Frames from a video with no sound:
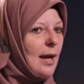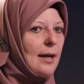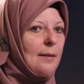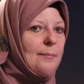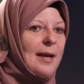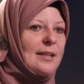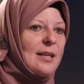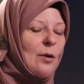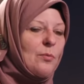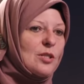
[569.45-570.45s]
Um,
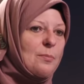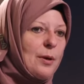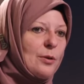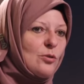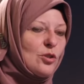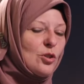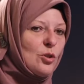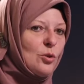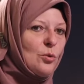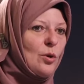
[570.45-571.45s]
and yet we're supposed
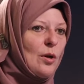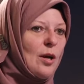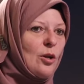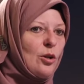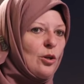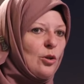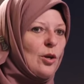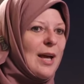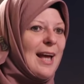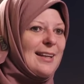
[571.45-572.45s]
to
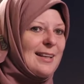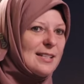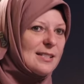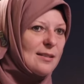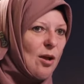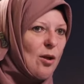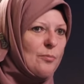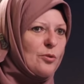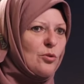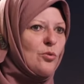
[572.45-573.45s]
look at
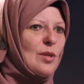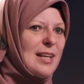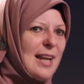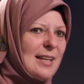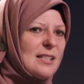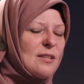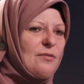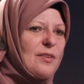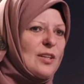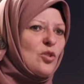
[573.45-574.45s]
Islam through the lens
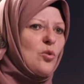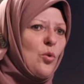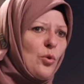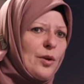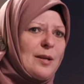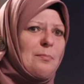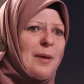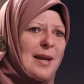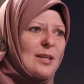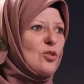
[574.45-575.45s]
of Victorian
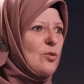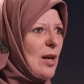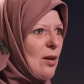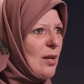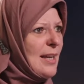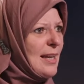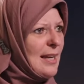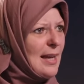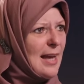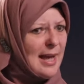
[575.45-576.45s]

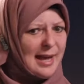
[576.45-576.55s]
patriarchy